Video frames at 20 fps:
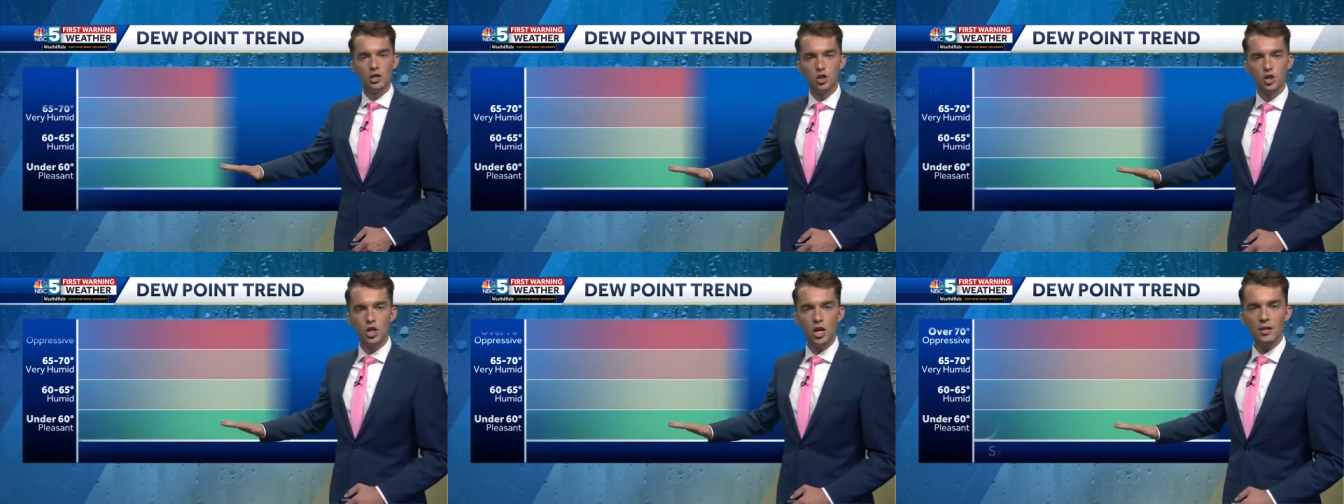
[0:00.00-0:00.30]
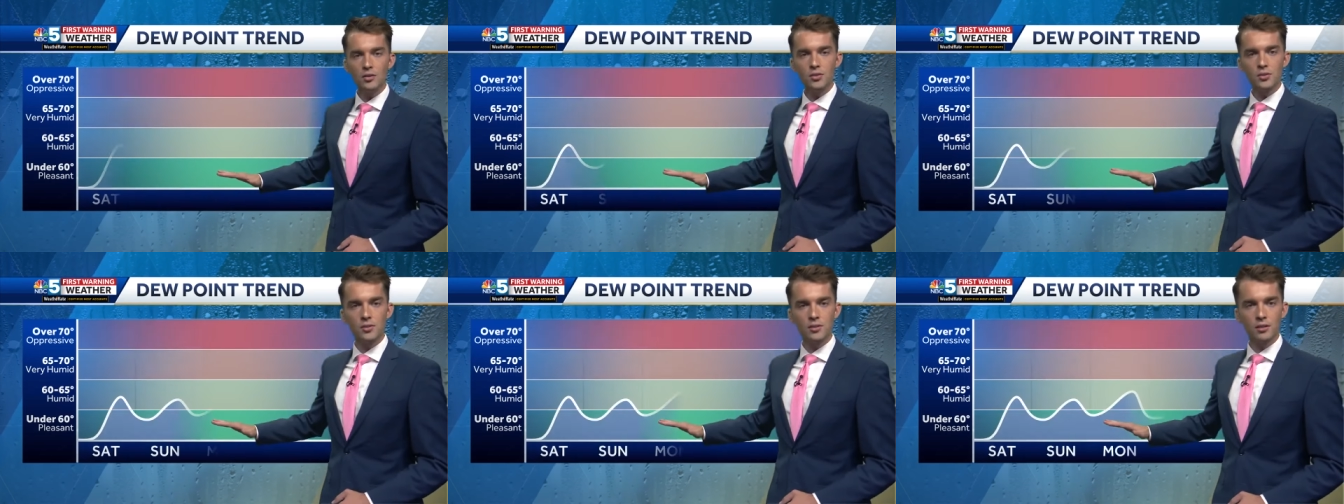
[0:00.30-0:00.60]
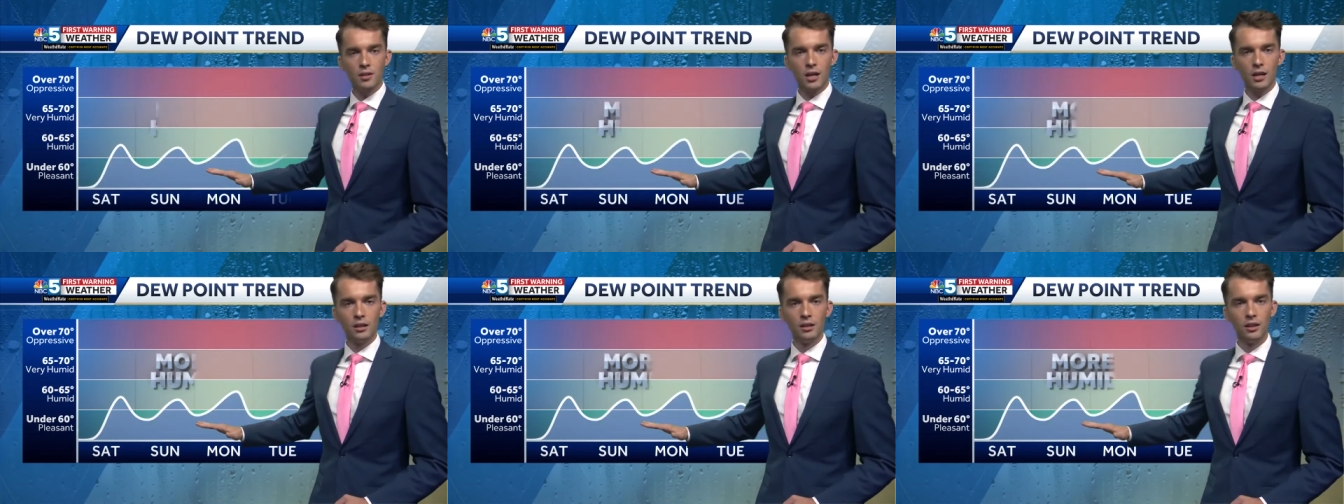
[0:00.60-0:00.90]
Just
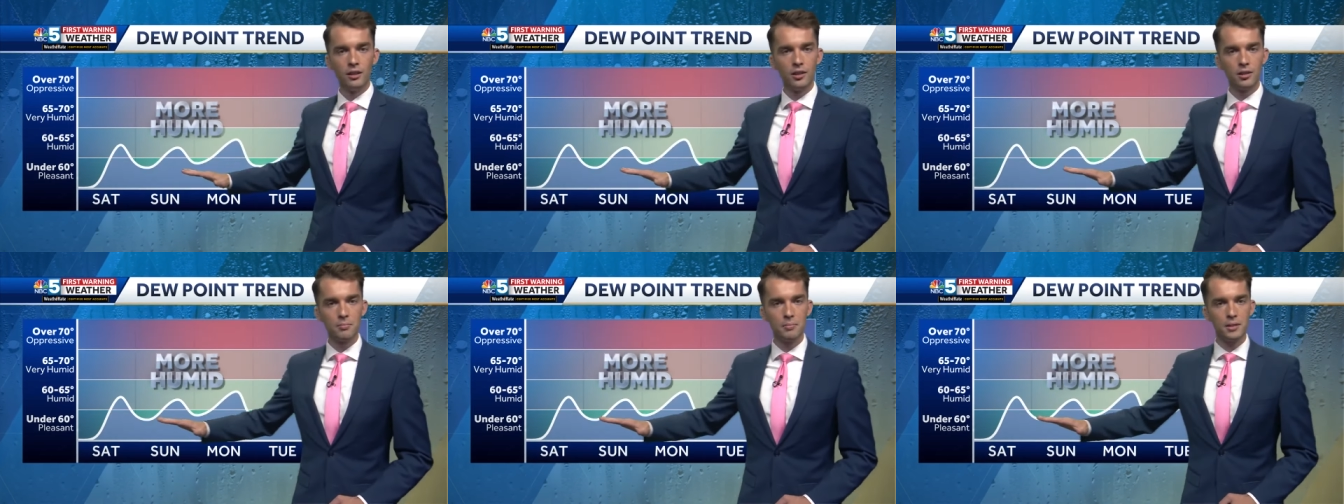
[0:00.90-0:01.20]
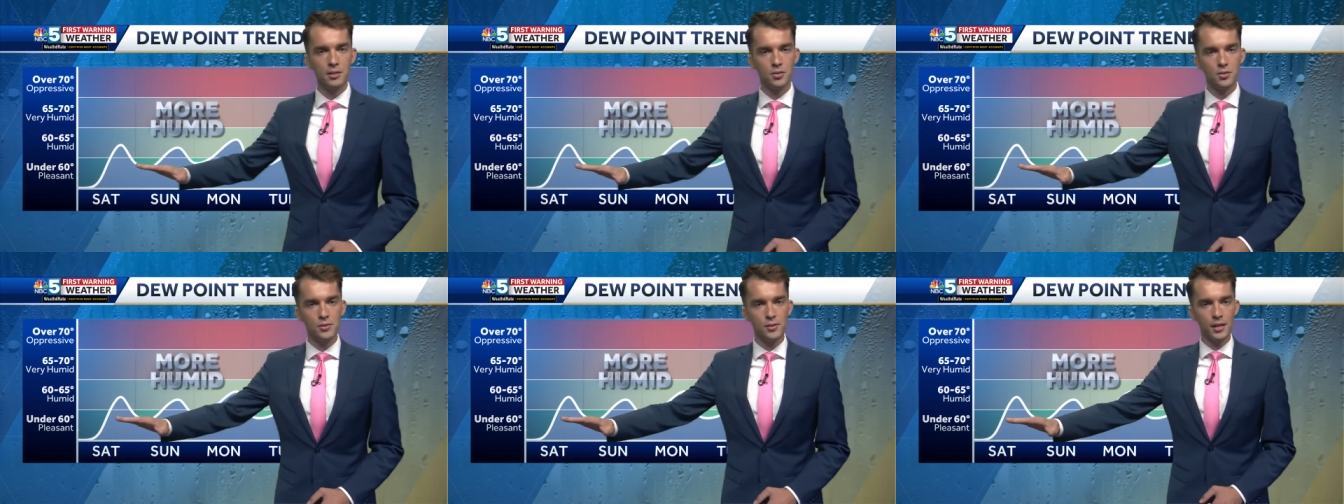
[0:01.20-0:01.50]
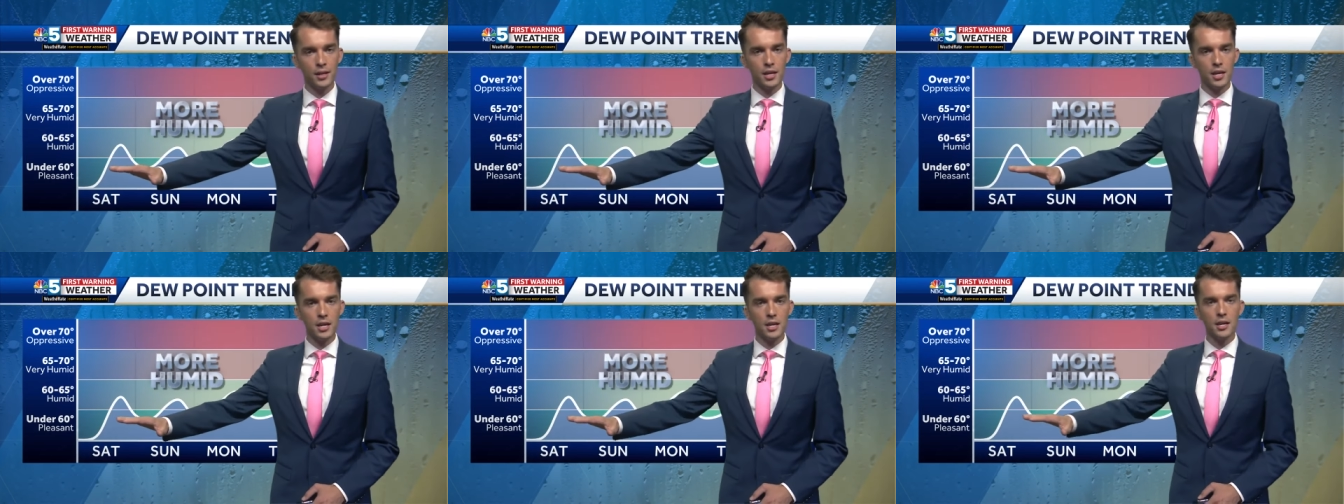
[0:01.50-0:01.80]
a little bit
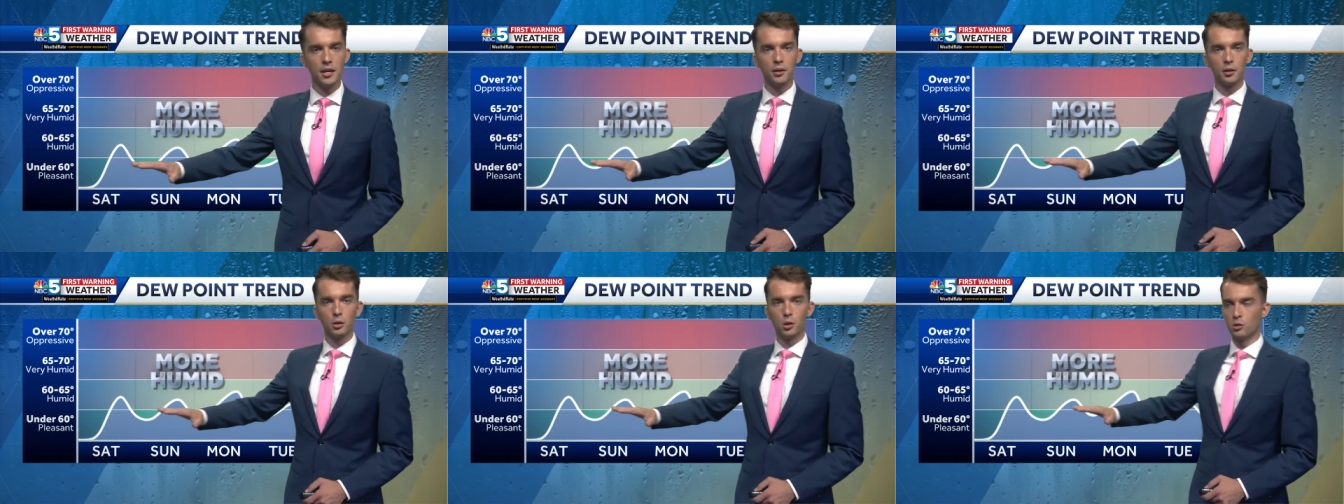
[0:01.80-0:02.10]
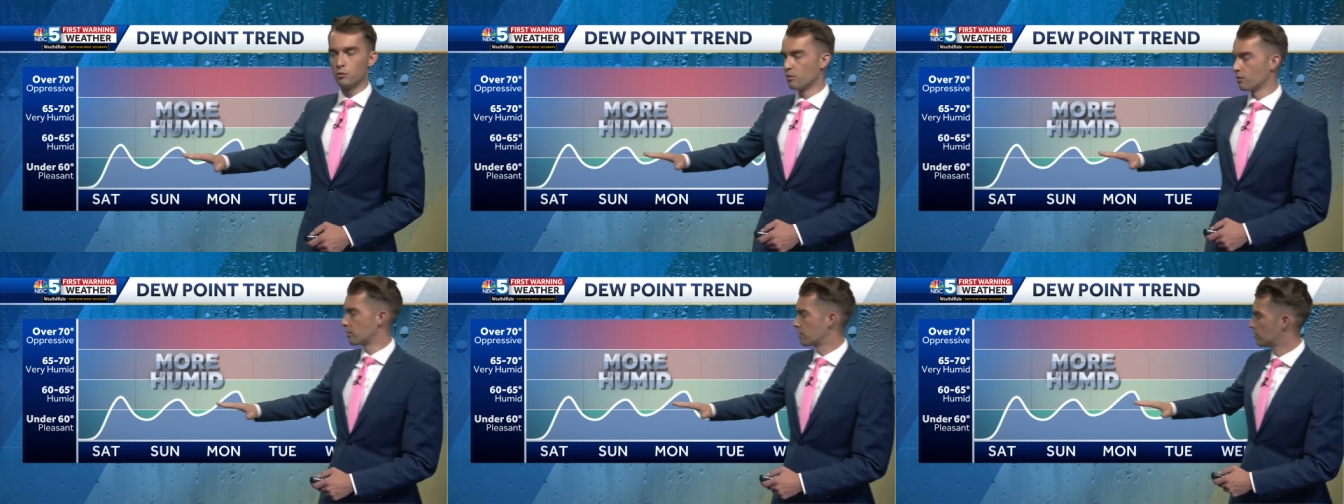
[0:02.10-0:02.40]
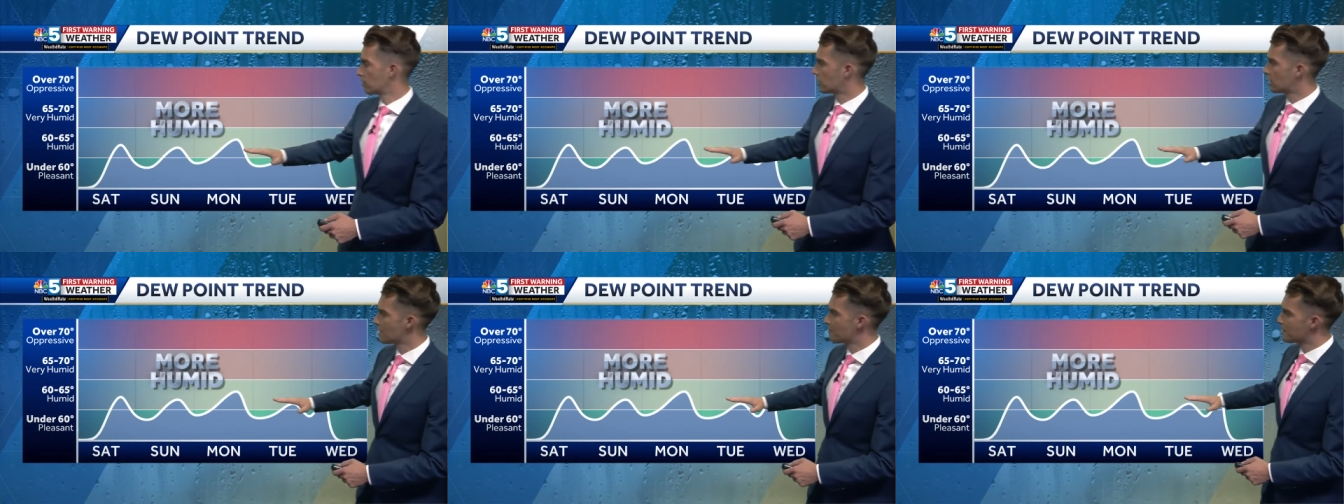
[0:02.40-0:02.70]
sticky here over
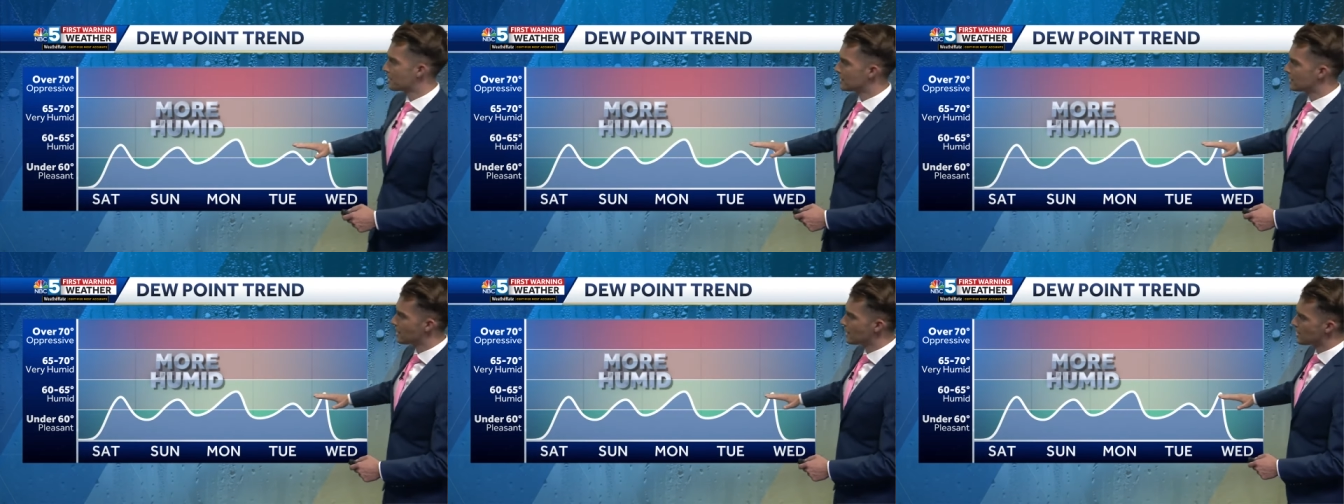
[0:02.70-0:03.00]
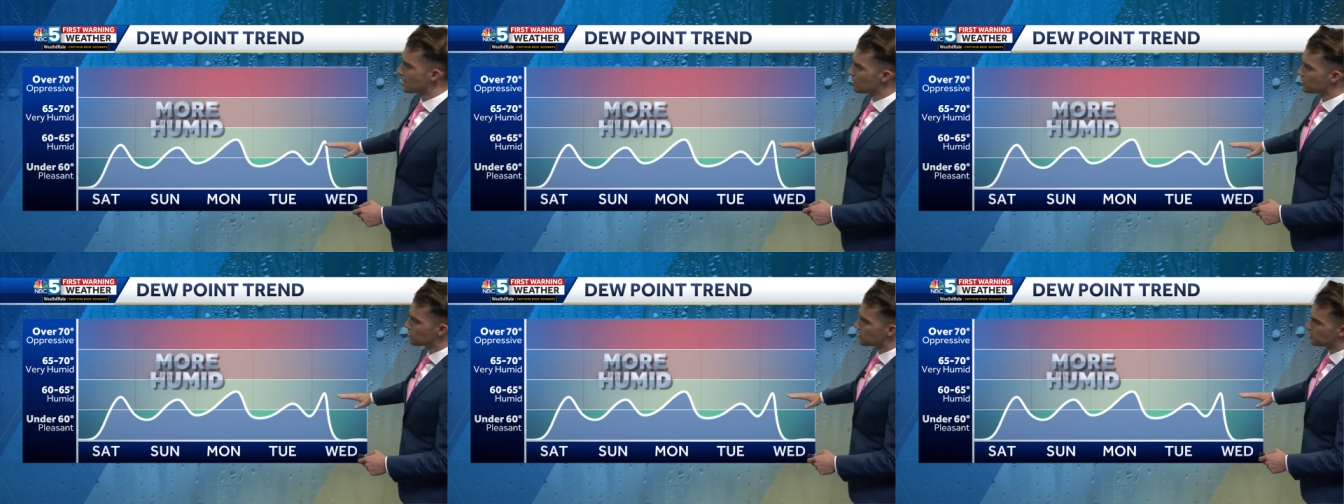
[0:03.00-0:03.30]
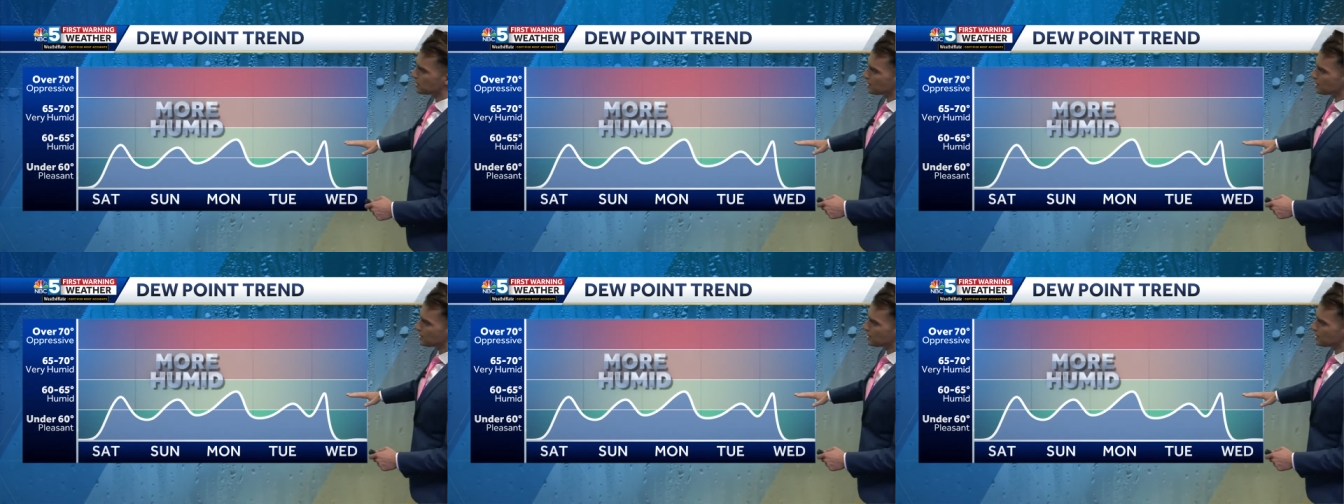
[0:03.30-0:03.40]
the coming days.